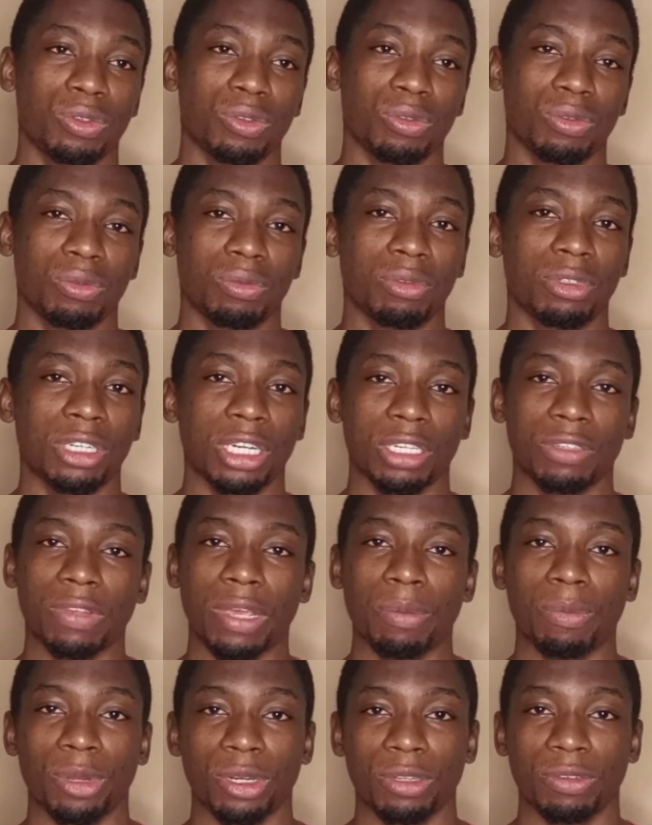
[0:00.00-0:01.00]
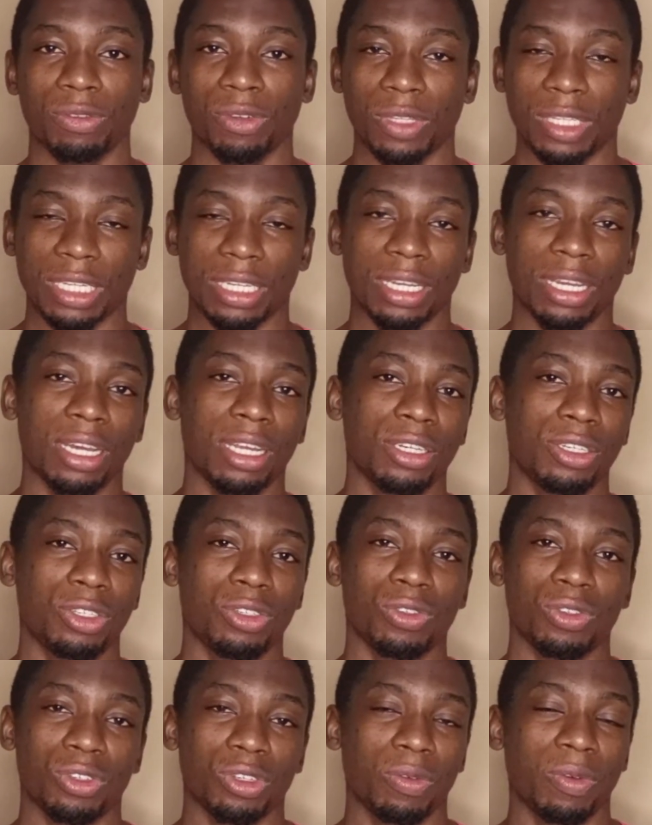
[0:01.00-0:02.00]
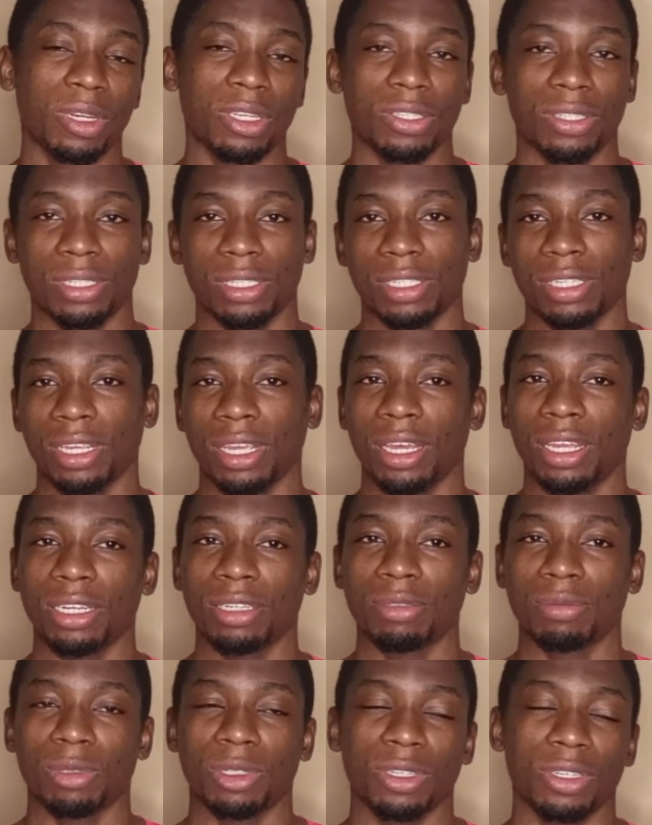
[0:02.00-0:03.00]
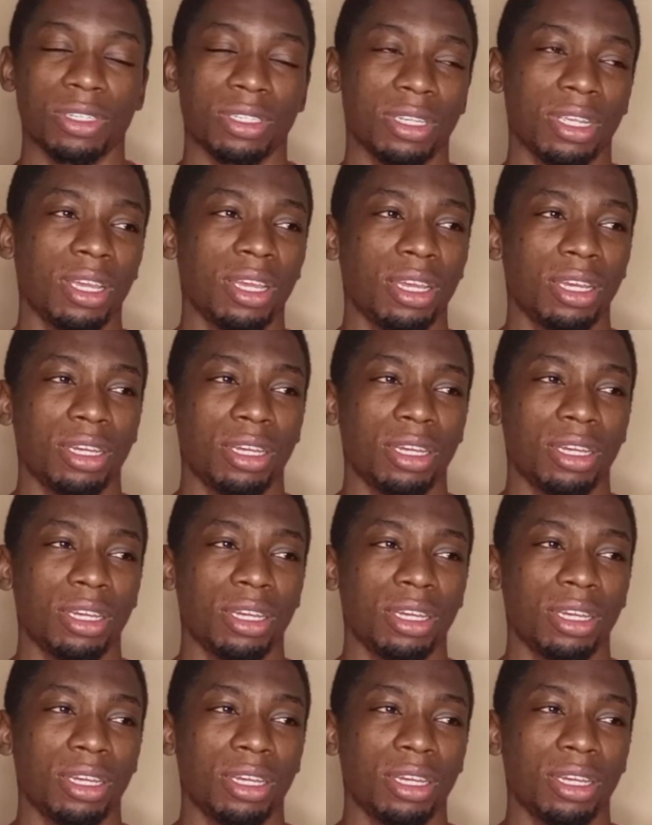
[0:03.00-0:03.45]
to transfer money from the card to someone else's card, because